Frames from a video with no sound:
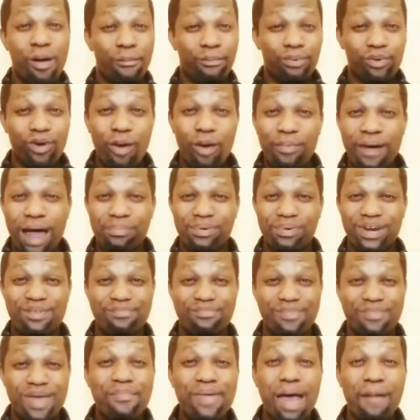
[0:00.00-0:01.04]
Probably,
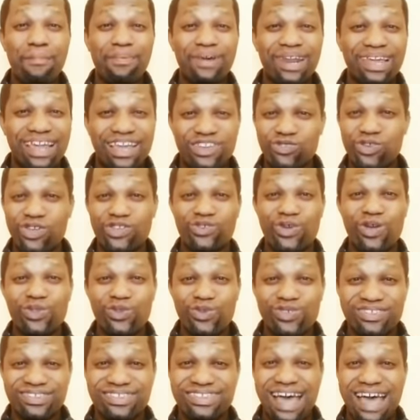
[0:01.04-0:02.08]
maybe application is going
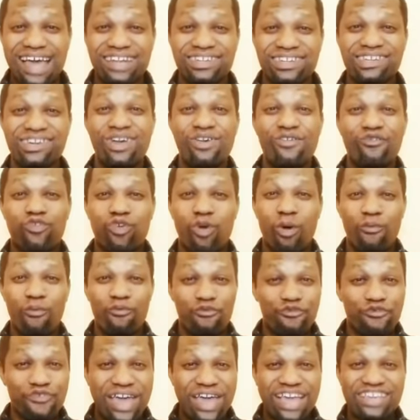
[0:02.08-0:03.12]
to start from
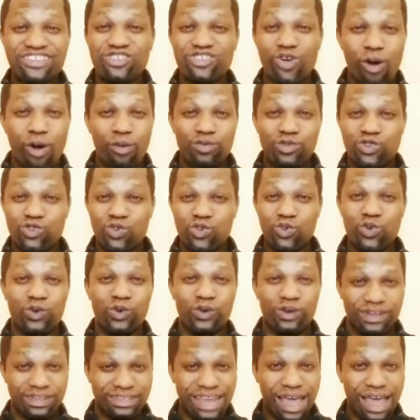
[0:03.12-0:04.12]
1st of June.